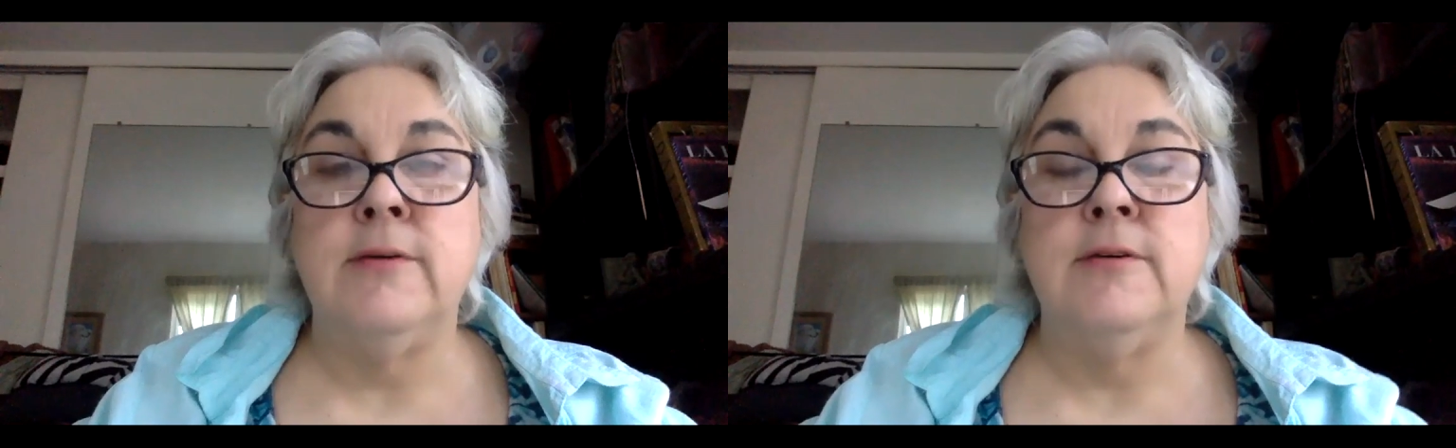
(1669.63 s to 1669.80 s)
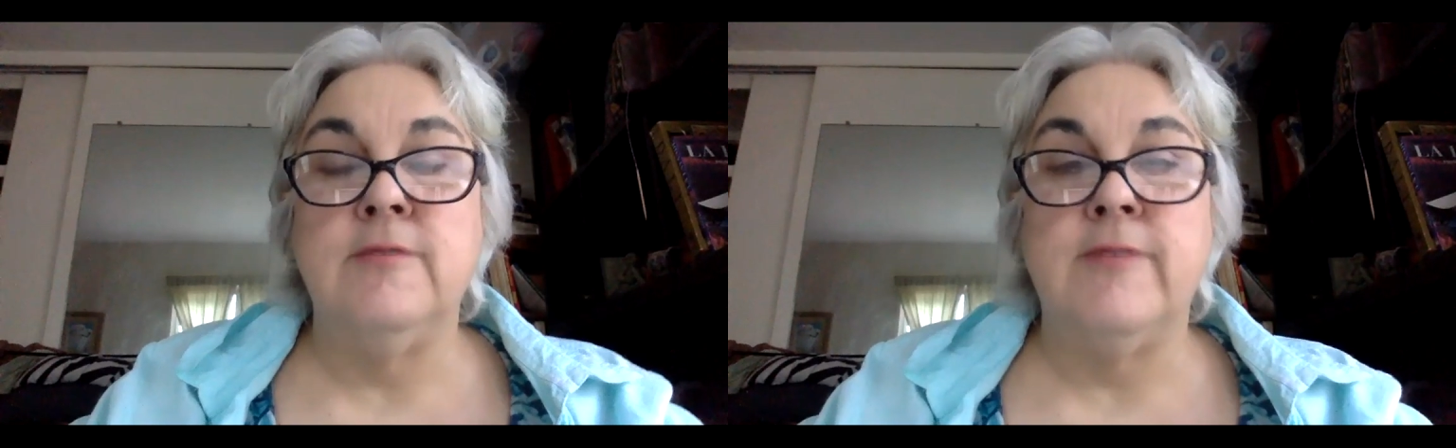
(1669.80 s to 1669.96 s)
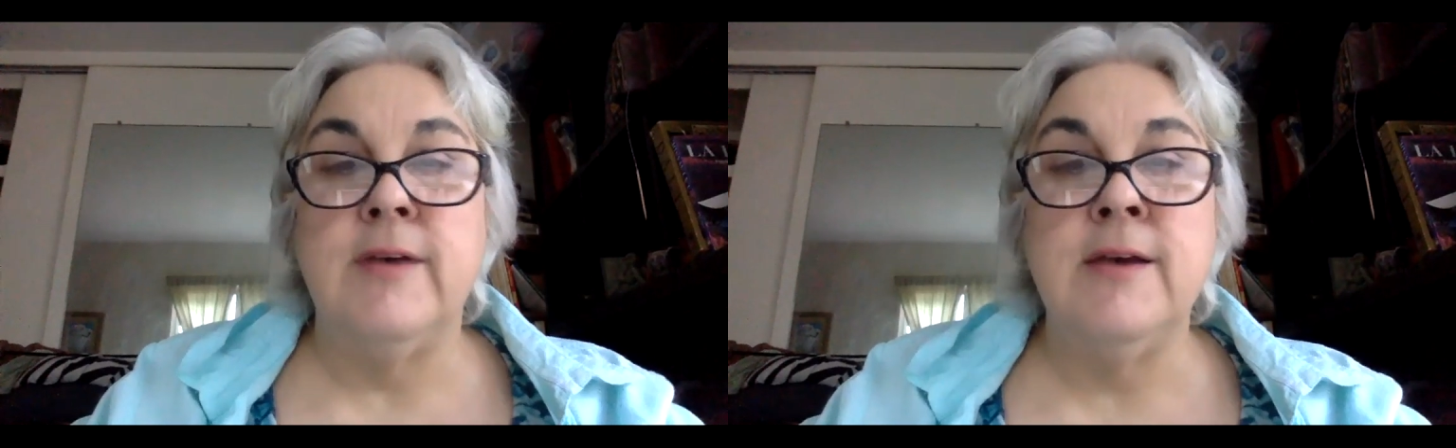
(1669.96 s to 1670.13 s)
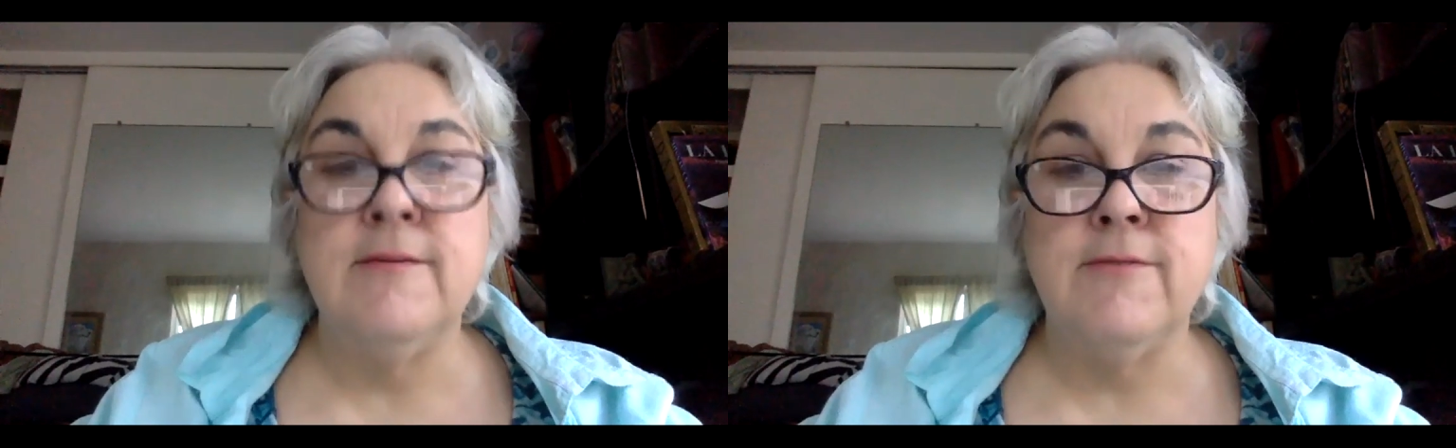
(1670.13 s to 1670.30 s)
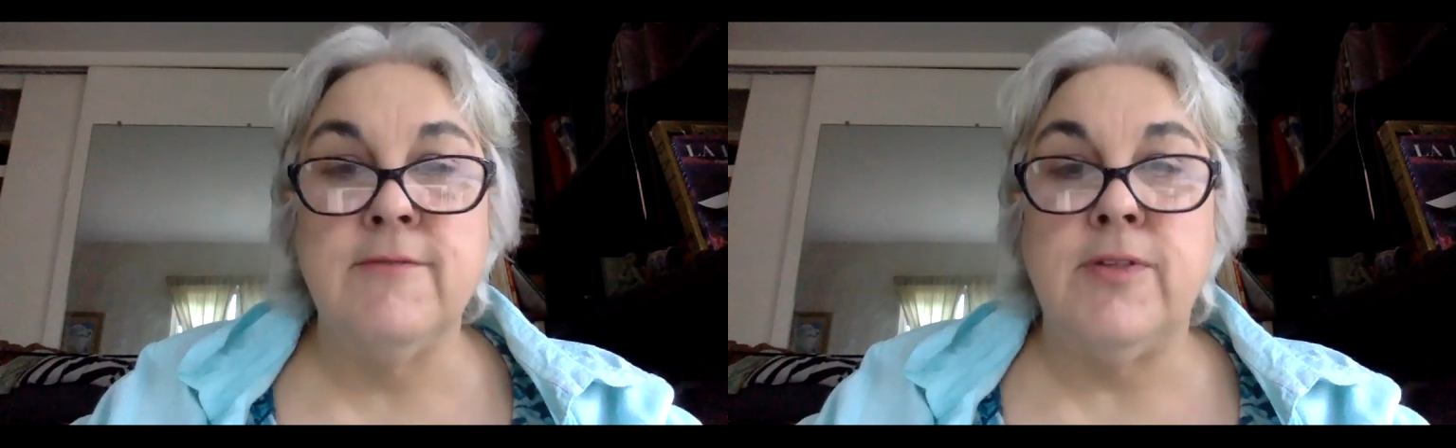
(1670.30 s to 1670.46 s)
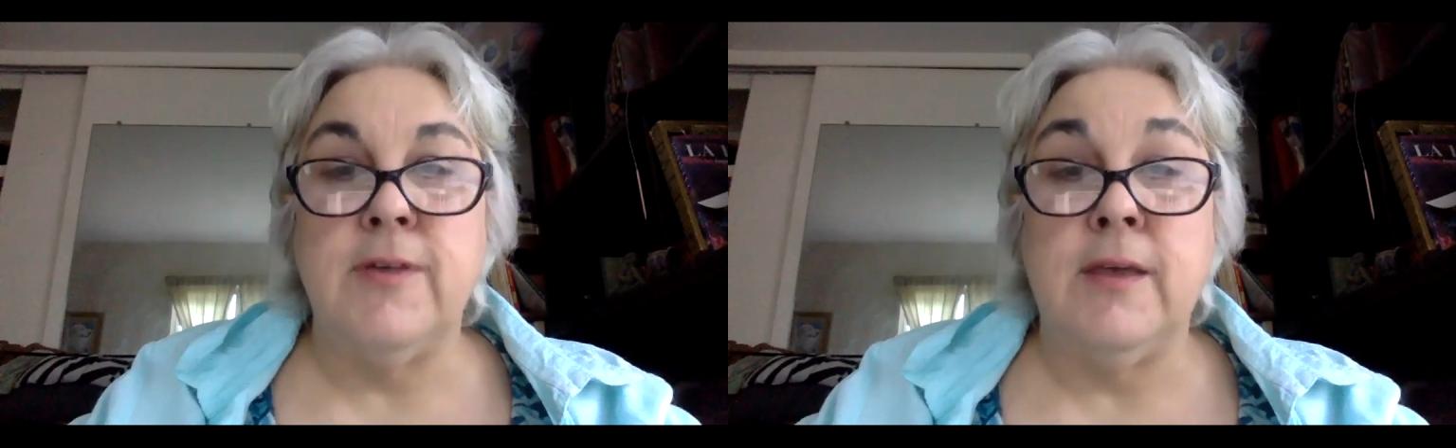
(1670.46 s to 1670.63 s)
of
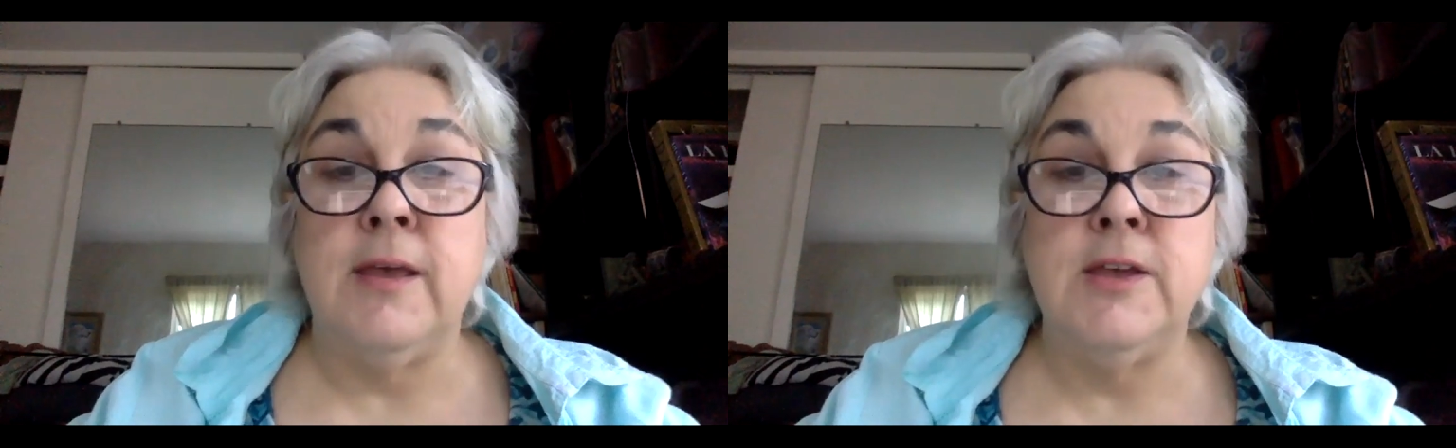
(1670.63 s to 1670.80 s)
everything.